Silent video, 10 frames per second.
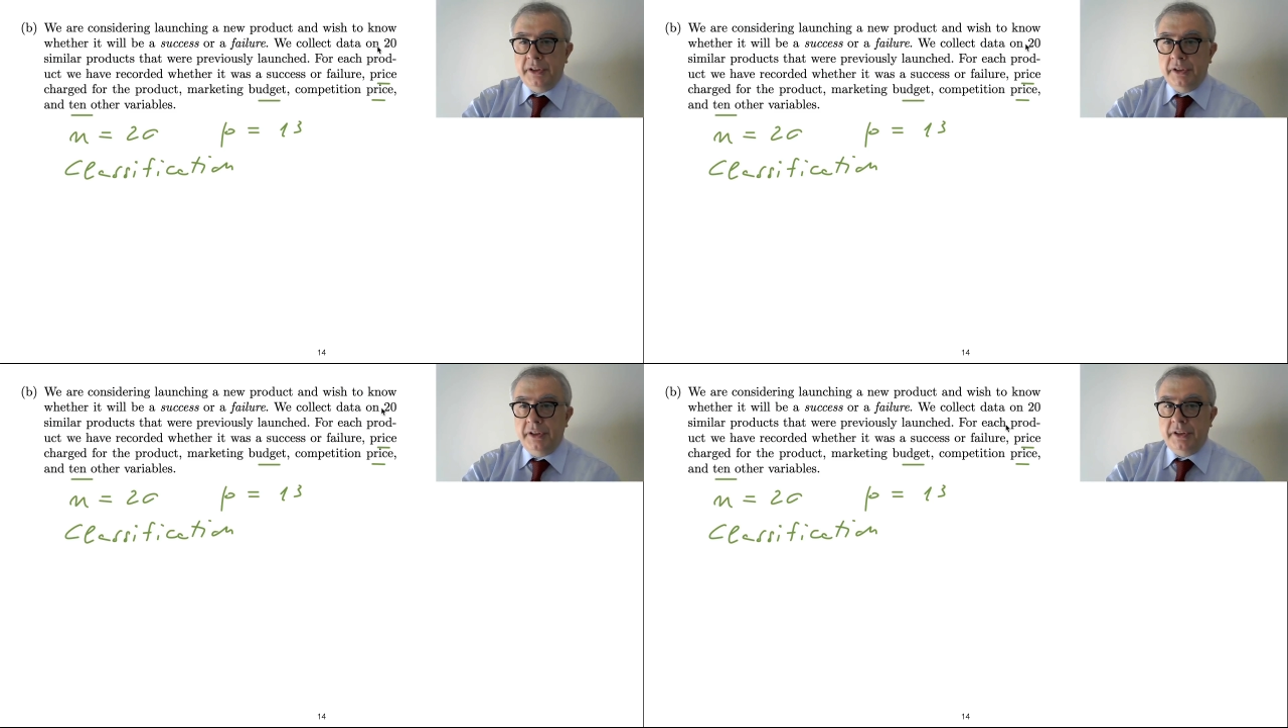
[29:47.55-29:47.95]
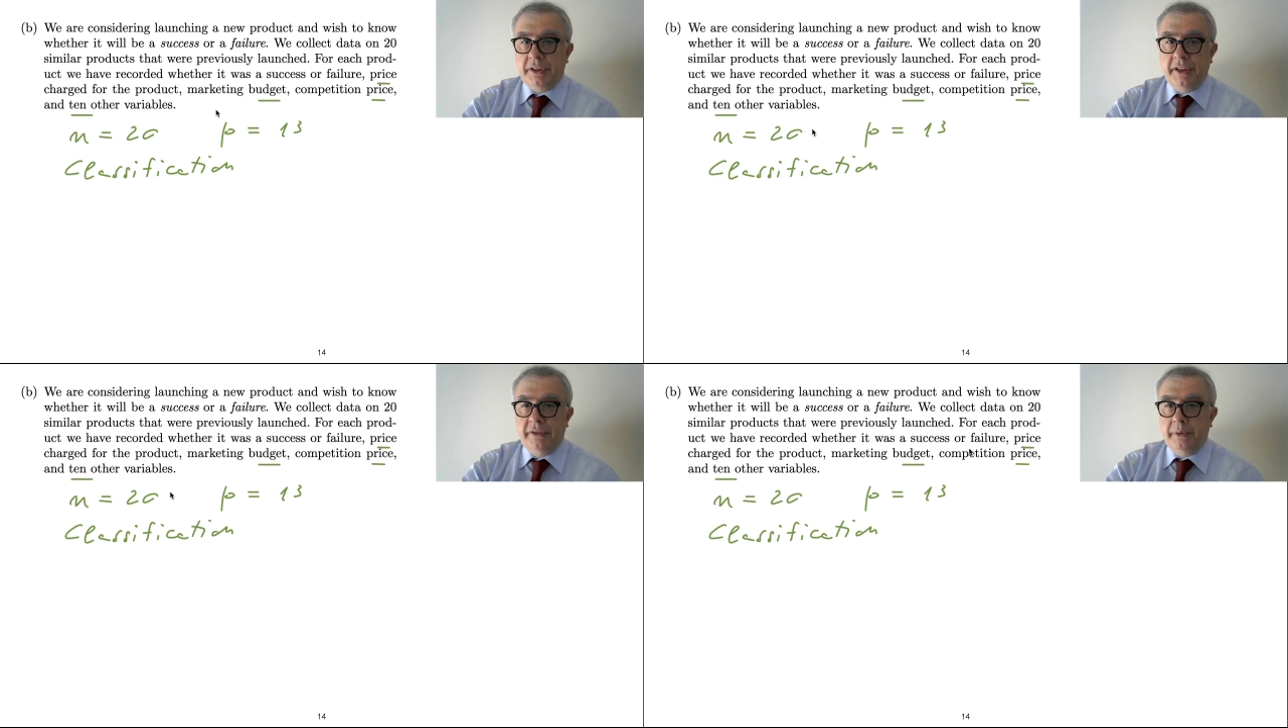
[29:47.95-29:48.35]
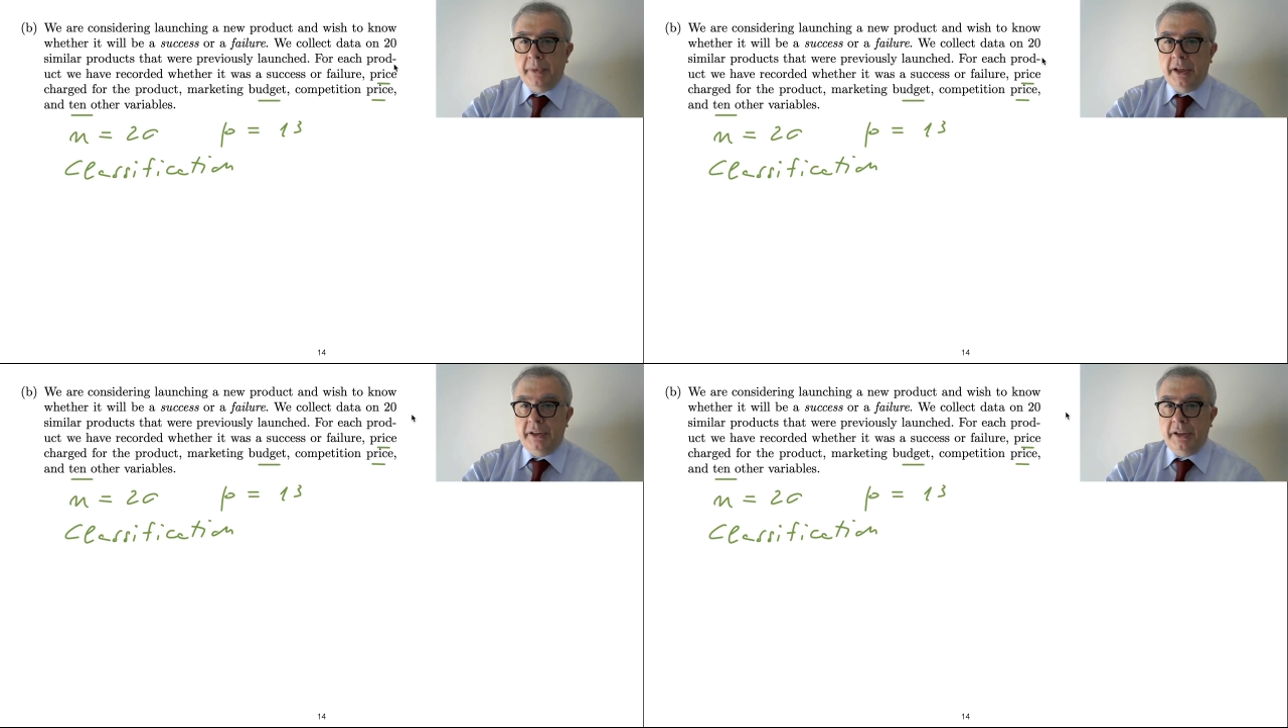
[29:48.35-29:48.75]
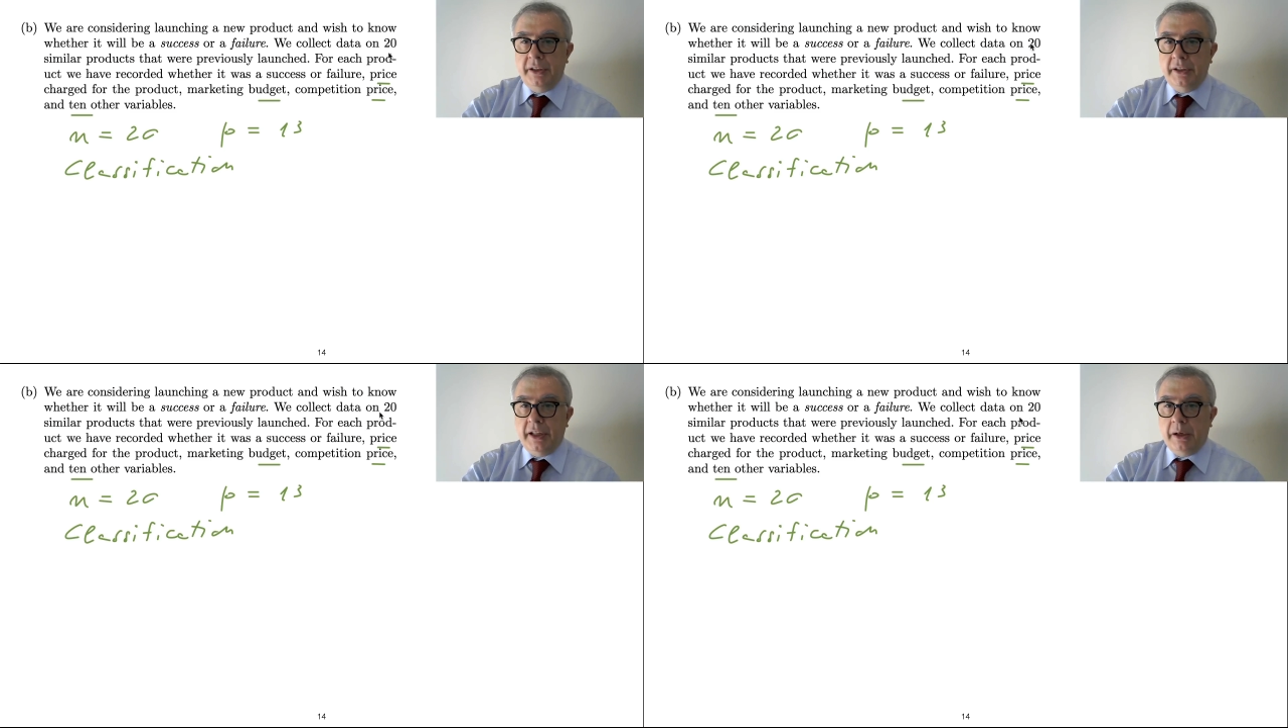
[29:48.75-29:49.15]
is given by
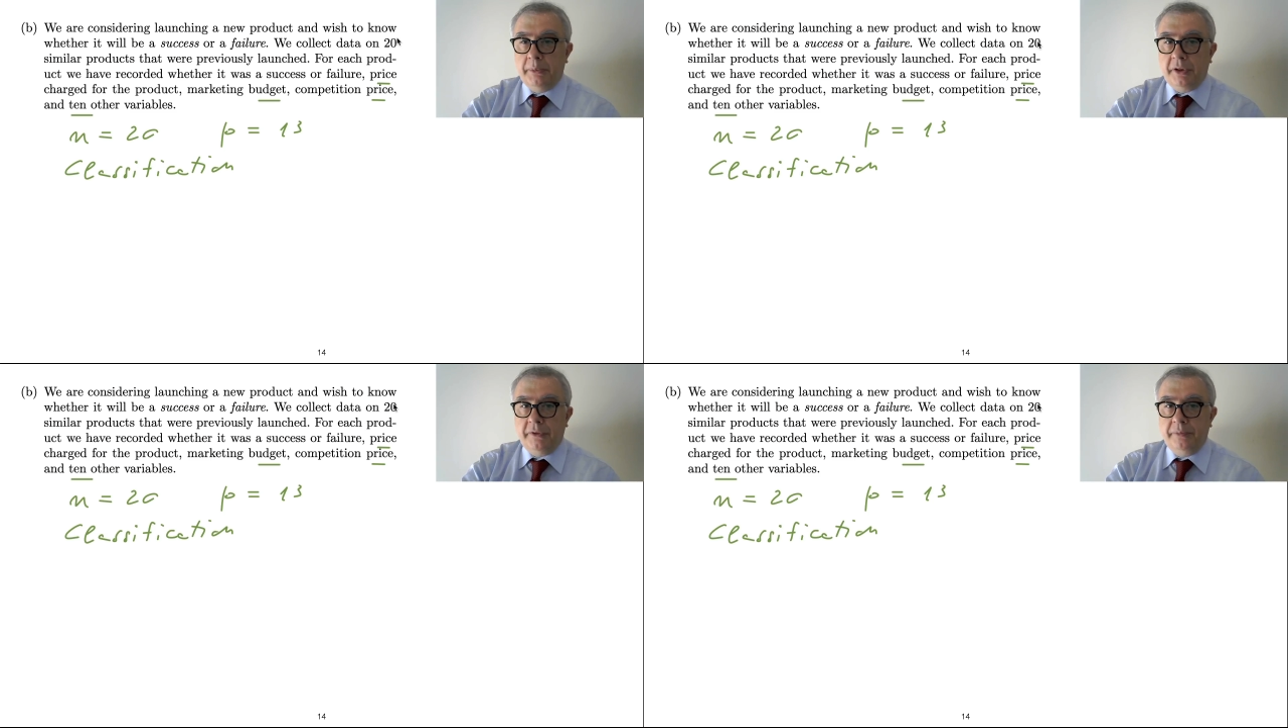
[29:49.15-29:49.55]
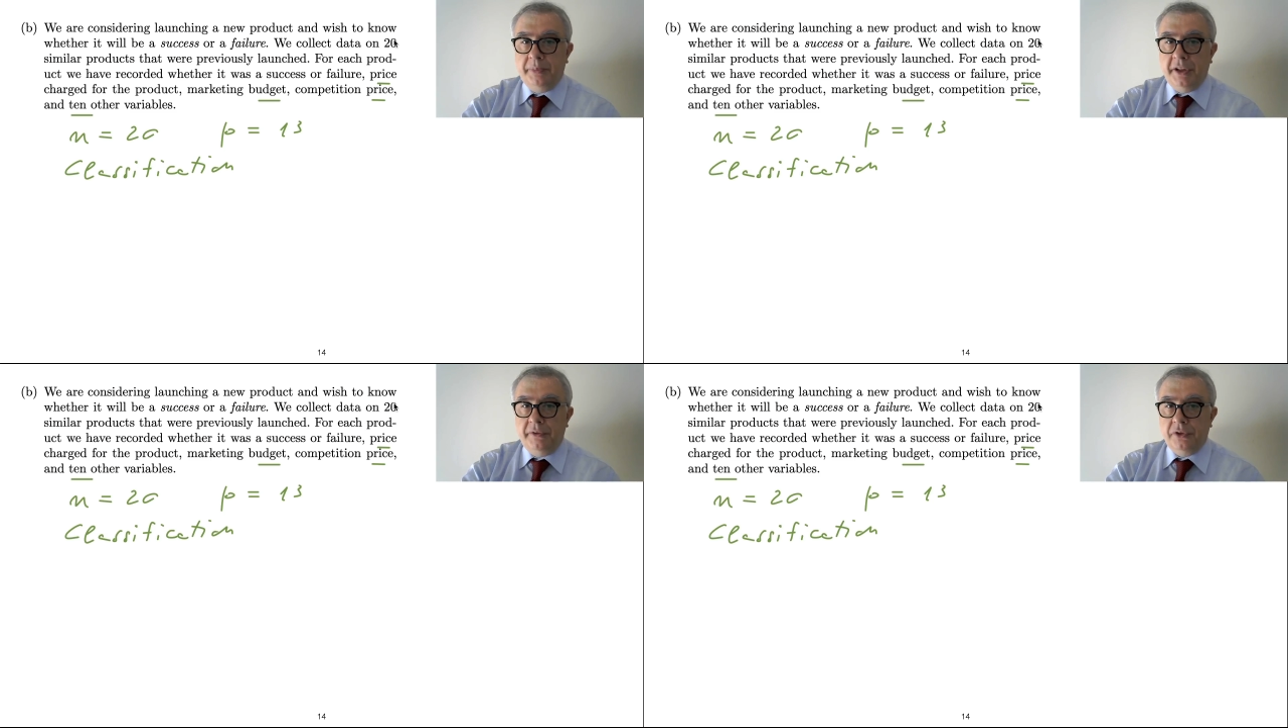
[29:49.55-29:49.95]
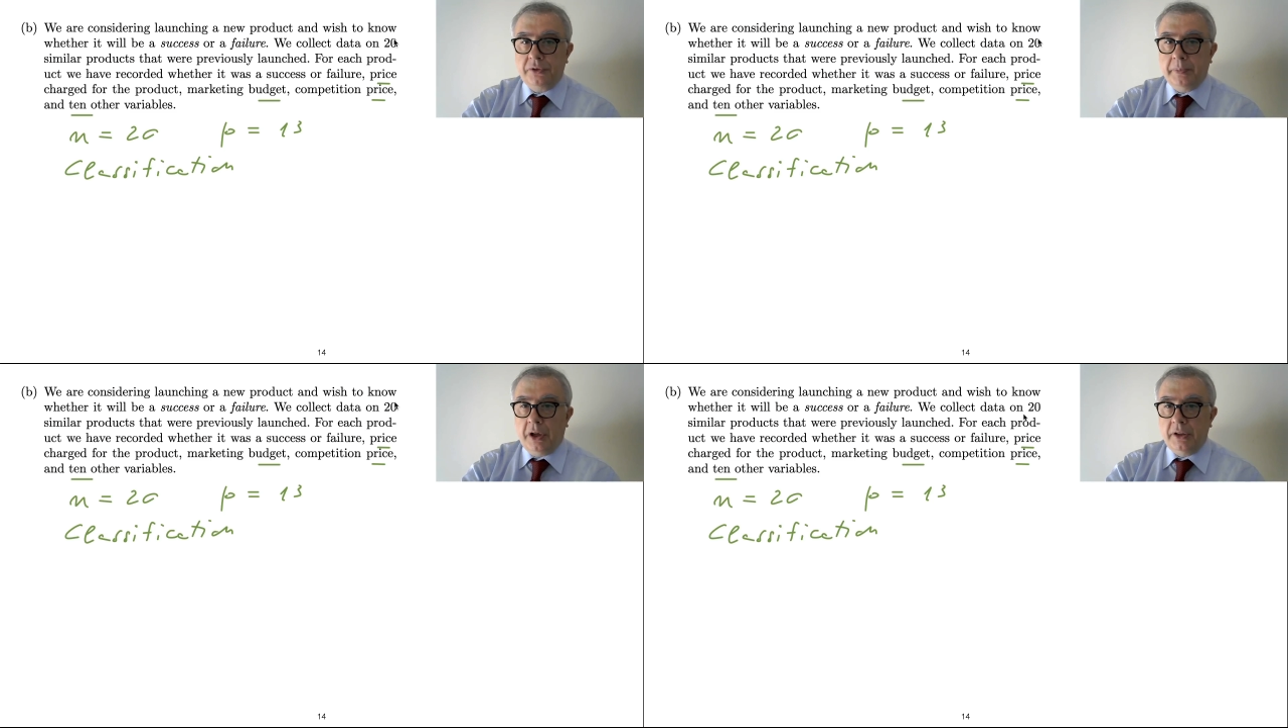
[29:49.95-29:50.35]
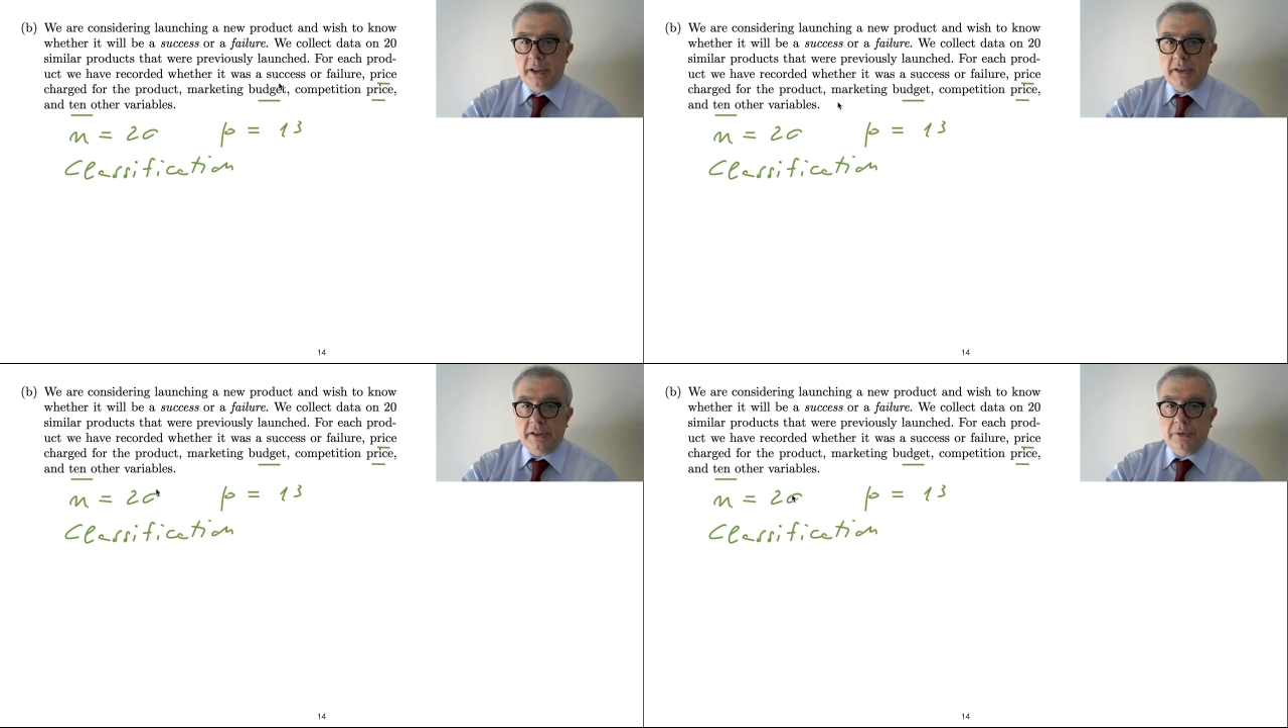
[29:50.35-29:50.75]
the number of previous
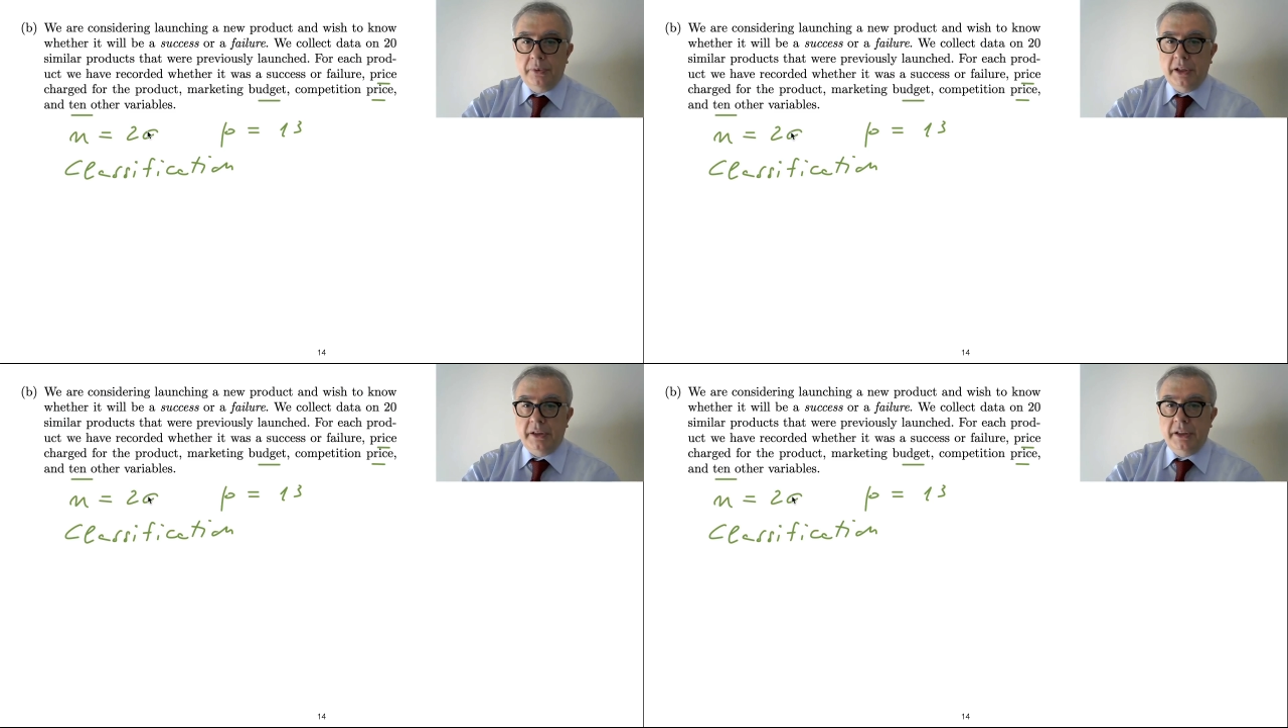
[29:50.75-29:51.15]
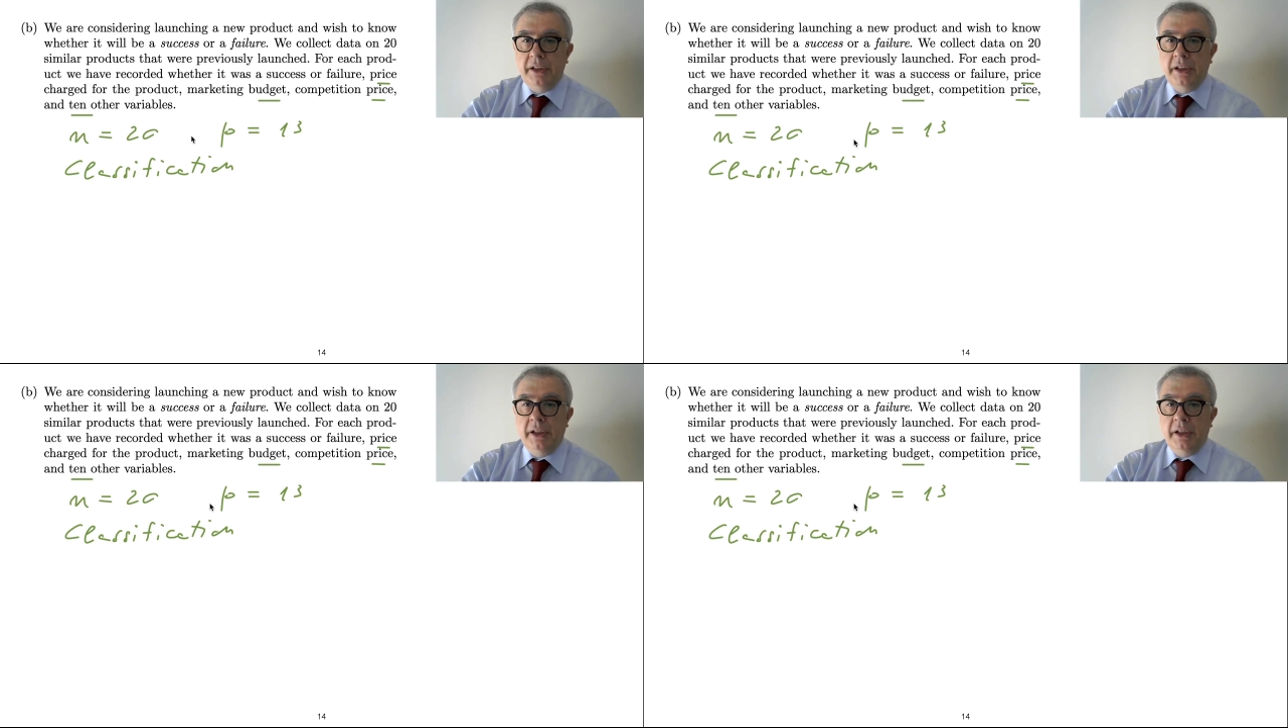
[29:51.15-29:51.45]
products, 20,